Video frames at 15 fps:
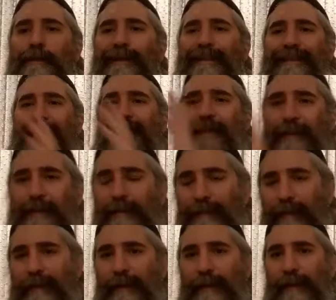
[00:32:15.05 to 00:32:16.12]

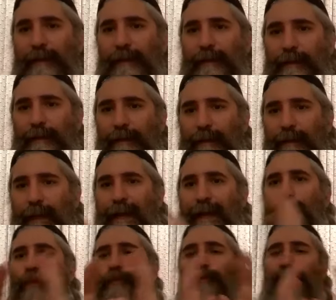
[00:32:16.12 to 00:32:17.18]
sensitivity
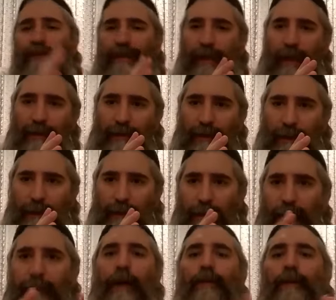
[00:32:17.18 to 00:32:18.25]
and appreciation,
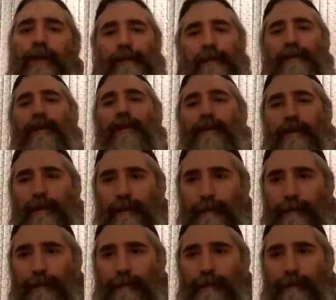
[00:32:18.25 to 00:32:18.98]
now we can start.